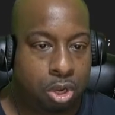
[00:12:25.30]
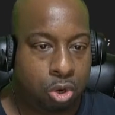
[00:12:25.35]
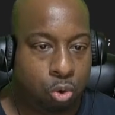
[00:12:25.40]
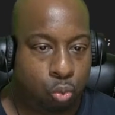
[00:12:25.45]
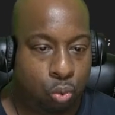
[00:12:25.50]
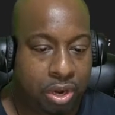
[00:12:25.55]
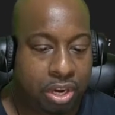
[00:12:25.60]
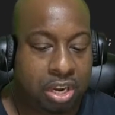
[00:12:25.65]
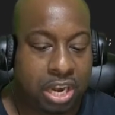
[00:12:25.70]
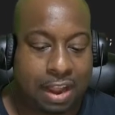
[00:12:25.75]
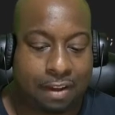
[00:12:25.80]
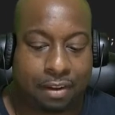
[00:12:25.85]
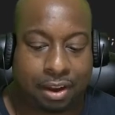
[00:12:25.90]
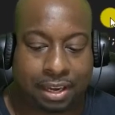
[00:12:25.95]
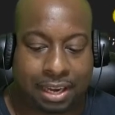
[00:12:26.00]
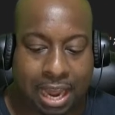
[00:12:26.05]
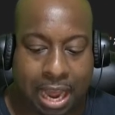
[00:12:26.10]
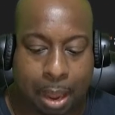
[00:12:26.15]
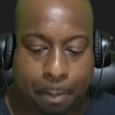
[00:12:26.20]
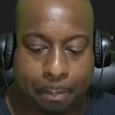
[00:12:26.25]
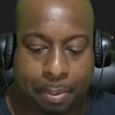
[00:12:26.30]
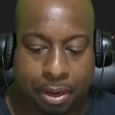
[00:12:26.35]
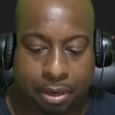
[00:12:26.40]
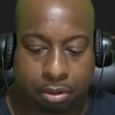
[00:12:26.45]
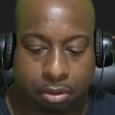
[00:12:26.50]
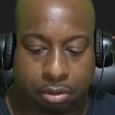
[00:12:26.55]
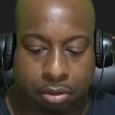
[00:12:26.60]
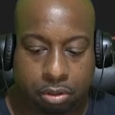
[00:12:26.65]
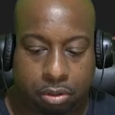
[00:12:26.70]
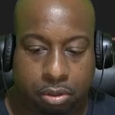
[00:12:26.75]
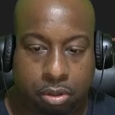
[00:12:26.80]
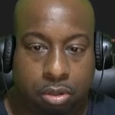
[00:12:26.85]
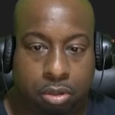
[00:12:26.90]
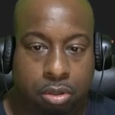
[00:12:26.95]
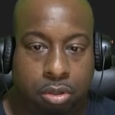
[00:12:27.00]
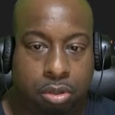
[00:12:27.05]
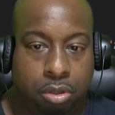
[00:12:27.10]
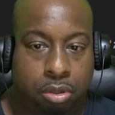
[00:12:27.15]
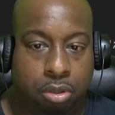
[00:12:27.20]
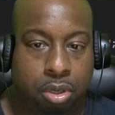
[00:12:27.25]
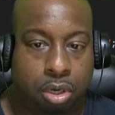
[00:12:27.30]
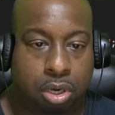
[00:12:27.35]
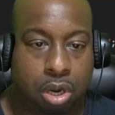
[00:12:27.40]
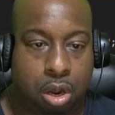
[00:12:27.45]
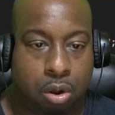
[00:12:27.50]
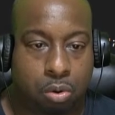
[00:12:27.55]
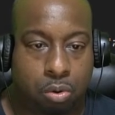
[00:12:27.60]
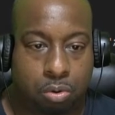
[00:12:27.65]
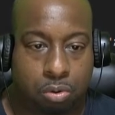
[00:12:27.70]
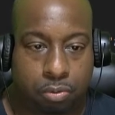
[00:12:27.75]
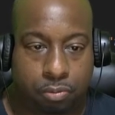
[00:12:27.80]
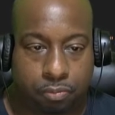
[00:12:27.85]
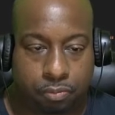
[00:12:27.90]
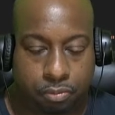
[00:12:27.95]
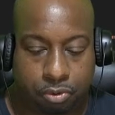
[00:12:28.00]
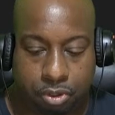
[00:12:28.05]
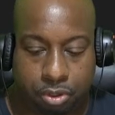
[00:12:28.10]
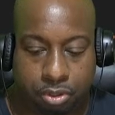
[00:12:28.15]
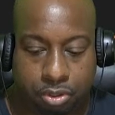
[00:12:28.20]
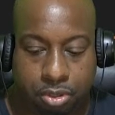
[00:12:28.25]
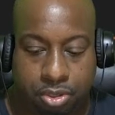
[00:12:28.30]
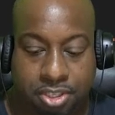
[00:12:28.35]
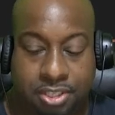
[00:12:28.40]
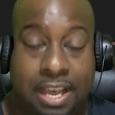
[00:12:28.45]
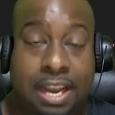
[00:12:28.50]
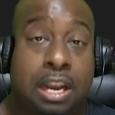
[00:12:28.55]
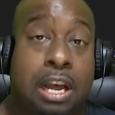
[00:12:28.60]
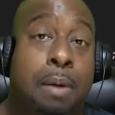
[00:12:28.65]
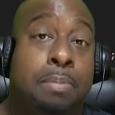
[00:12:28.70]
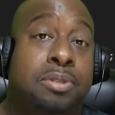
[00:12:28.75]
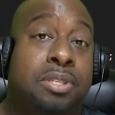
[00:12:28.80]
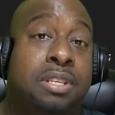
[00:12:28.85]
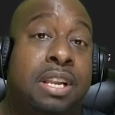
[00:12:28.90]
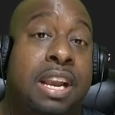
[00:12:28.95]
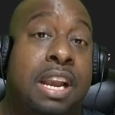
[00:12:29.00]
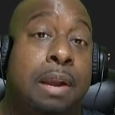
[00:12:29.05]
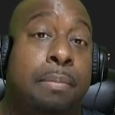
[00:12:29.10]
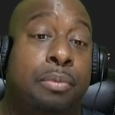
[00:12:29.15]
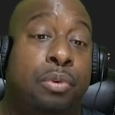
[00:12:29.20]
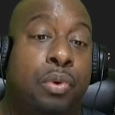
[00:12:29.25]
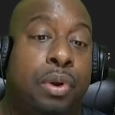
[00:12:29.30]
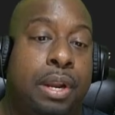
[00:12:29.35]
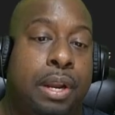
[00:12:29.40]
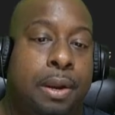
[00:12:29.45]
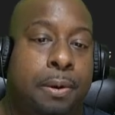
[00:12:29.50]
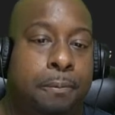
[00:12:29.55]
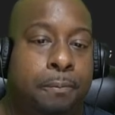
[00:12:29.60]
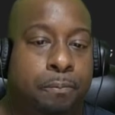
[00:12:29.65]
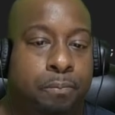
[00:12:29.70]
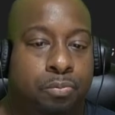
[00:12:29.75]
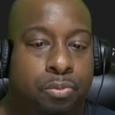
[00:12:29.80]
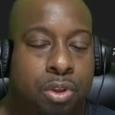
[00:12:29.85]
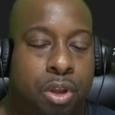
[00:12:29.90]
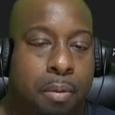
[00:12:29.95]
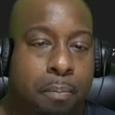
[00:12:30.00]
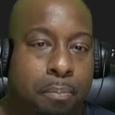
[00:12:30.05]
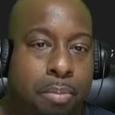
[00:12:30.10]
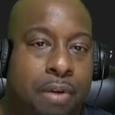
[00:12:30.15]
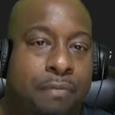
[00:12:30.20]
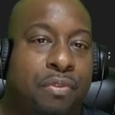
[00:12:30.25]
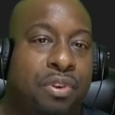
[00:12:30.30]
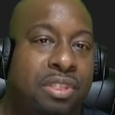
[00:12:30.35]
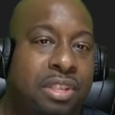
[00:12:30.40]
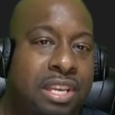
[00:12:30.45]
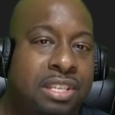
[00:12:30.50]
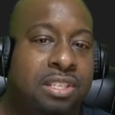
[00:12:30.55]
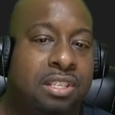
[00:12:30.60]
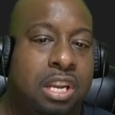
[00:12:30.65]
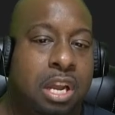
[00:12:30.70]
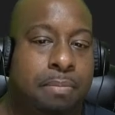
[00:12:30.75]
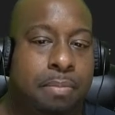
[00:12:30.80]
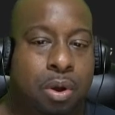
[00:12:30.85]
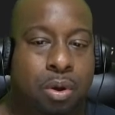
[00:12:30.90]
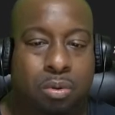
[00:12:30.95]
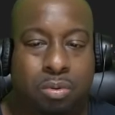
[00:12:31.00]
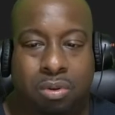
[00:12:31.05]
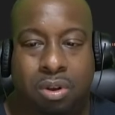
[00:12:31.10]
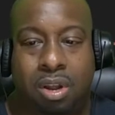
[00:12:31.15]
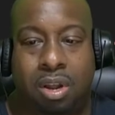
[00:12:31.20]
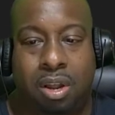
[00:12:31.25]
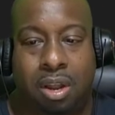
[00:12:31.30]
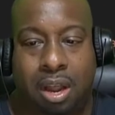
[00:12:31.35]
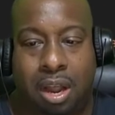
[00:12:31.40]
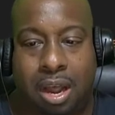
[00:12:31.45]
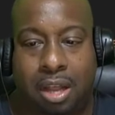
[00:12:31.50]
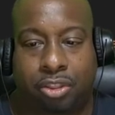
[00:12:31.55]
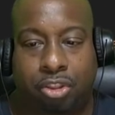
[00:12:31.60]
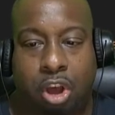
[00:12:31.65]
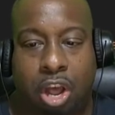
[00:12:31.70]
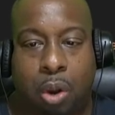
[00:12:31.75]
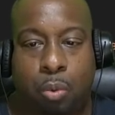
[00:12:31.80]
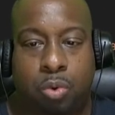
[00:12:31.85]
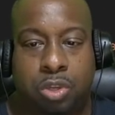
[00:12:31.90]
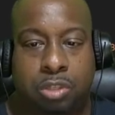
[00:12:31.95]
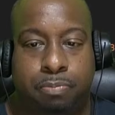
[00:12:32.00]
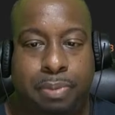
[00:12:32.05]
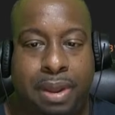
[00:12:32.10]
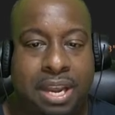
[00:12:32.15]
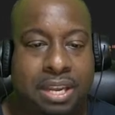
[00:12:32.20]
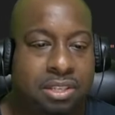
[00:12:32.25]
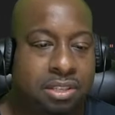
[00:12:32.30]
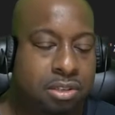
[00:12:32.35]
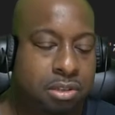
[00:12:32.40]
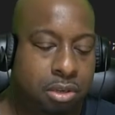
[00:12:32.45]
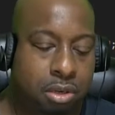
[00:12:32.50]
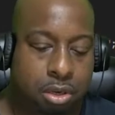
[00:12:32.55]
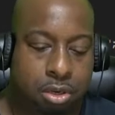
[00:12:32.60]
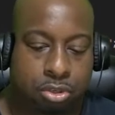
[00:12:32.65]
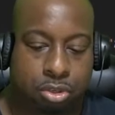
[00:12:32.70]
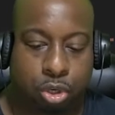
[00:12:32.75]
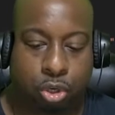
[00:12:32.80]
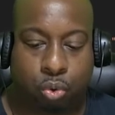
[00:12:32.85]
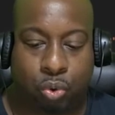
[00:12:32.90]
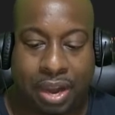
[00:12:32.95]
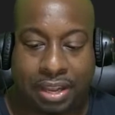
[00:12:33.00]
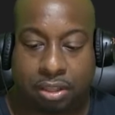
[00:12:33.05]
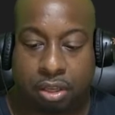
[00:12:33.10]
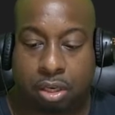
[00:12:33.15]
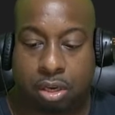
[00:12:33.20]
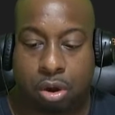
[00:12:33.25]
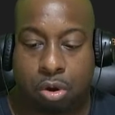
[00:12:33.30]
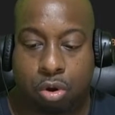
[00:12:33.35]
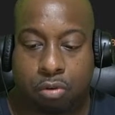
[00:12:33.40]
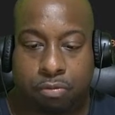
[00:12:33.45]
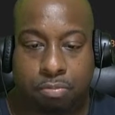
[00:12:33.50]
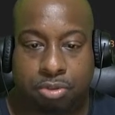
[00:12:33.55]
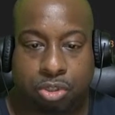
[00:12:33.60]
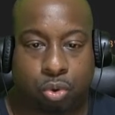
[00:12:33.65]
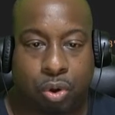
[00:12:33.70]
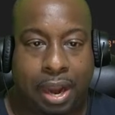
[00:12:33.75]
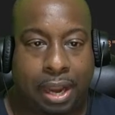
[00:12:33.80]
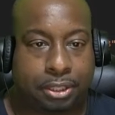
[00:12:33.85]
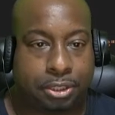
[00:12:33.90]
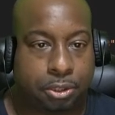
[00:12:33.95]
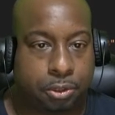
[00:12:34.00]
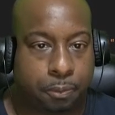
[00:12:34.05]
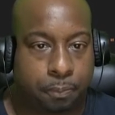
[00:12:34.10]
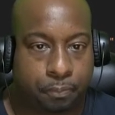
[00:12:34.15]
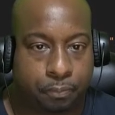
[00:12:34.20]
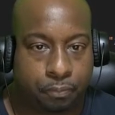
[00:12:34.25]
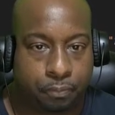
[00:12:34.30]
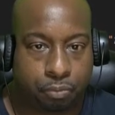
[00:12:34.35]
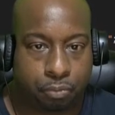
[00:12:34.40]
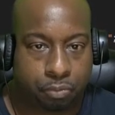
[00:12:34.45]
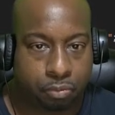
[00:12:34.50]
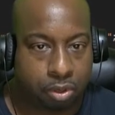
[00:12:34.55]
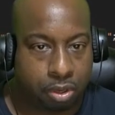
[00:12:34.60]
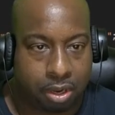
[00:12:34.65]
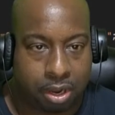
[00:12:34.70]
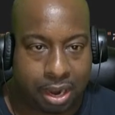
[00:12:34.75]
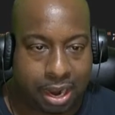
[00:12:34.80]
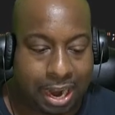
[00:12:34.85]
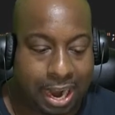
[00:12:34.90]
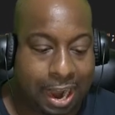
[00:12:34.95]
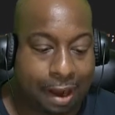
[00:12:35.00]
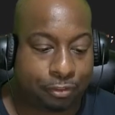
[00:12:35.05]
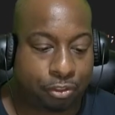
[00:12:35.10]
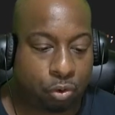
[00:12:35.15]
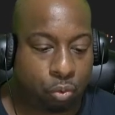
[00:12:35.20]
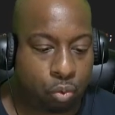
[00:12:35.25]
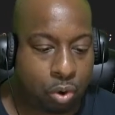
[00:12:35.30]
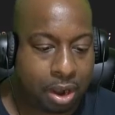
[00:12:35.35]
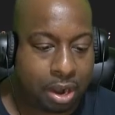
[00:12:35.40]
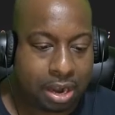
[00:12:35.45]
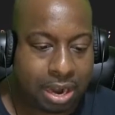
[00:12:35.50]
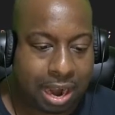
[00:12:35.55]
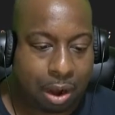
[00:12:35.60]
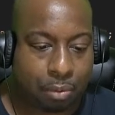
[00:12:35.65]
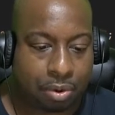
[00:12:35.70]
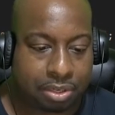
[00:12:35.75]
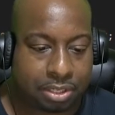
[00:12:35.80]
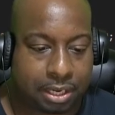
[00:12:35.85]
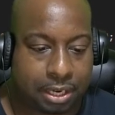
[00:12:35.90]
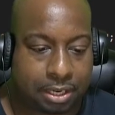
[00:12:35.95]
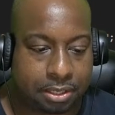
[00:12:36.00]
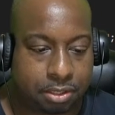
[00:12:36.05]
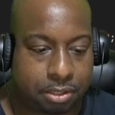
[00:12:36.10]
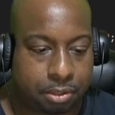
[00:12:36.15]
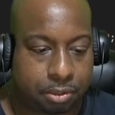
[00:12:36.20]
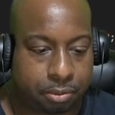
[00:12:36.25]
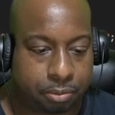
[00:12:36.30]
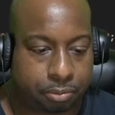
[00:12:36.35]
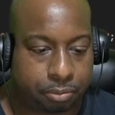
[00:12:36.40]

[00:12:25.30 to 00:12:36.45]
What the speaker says: we could have copied the code to set up Selenium Grid. But for this demo, I thought it was best to create the code from scratch. After running our test,